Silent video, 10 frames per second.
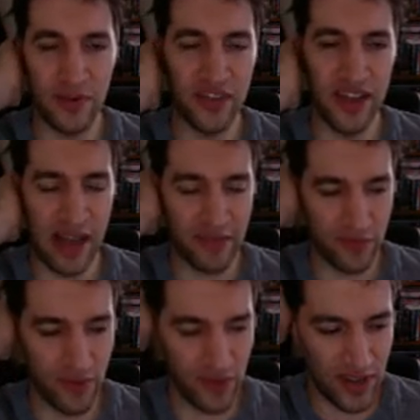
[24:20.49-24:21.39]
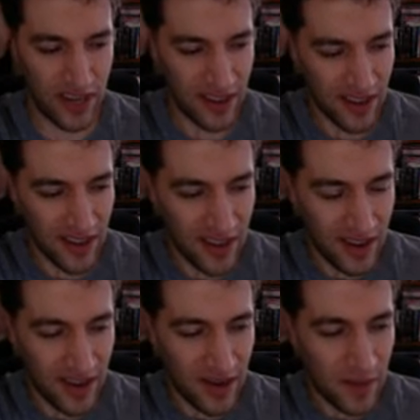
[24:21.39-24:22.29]
but they haven't really
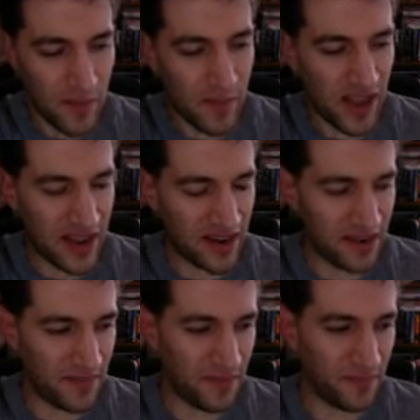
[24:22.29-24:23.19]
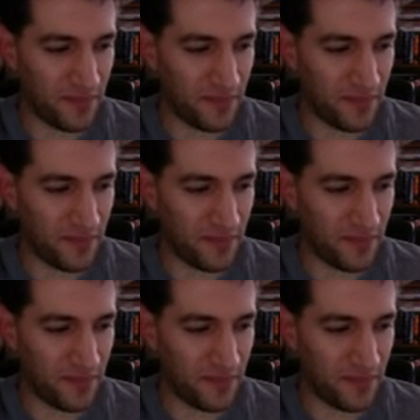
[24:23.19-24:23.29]
been...